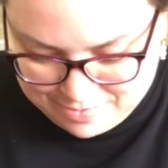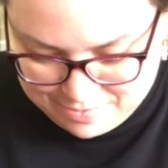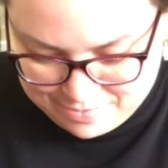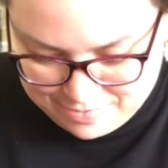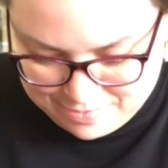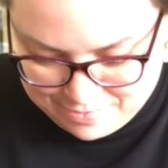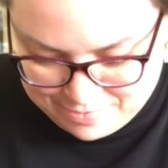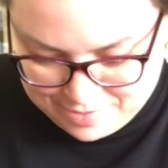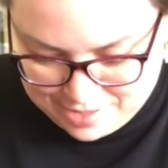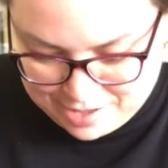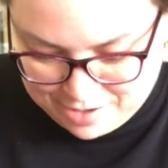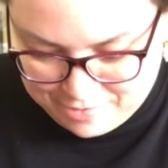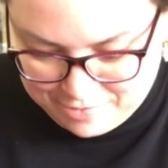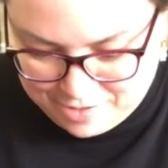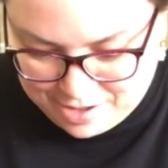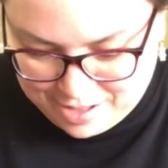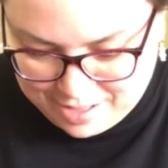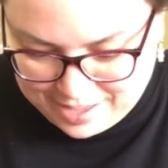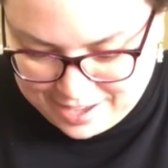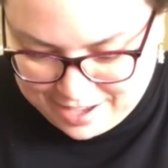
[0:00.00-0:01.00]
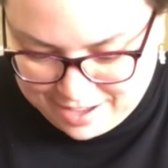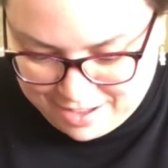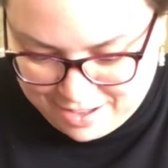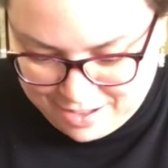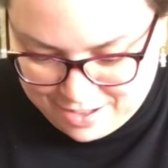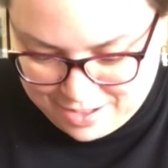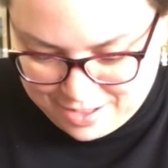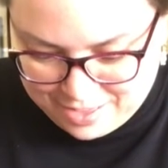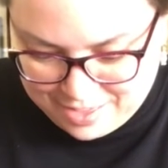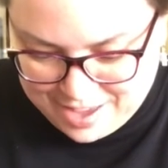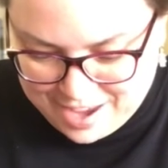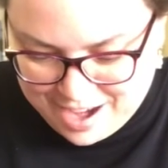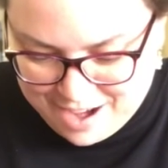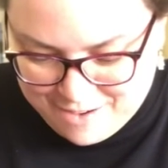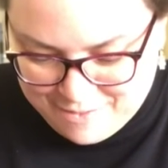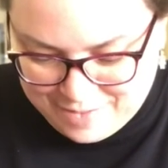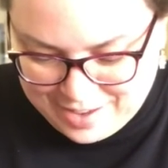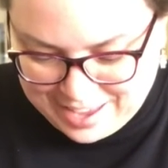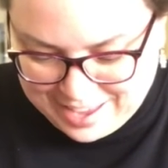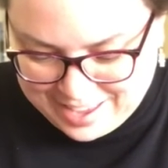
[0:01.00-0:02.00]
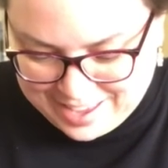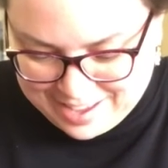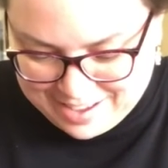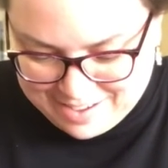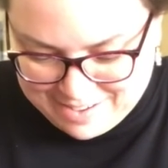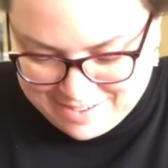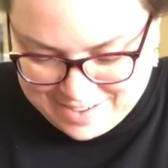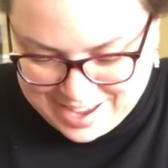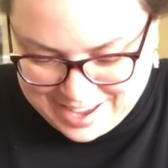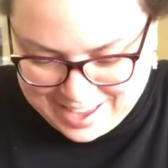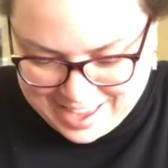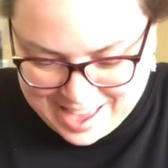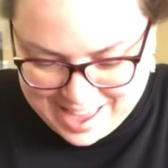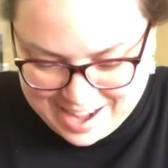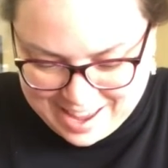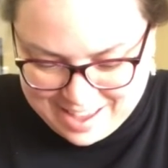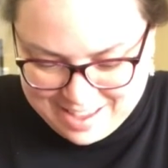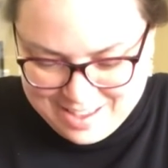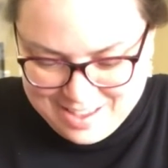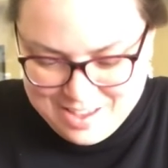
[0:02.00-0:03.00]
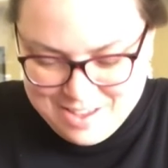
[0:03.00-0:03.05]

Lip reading: without falling all, there we go, I got it.